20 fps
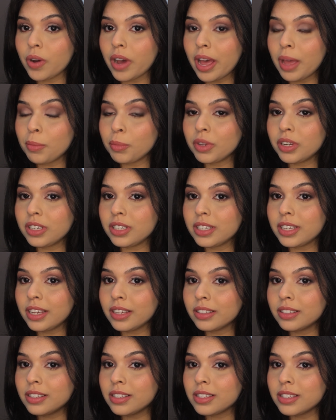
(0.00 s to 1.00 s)
So I'm gonna
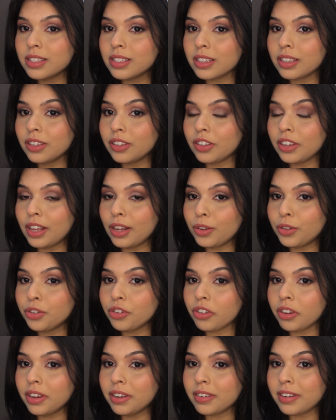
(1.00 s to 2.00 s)
take this yellow
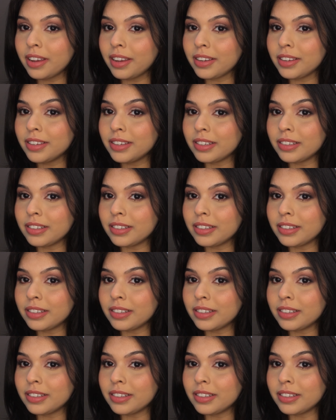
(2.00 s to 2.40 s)
shade right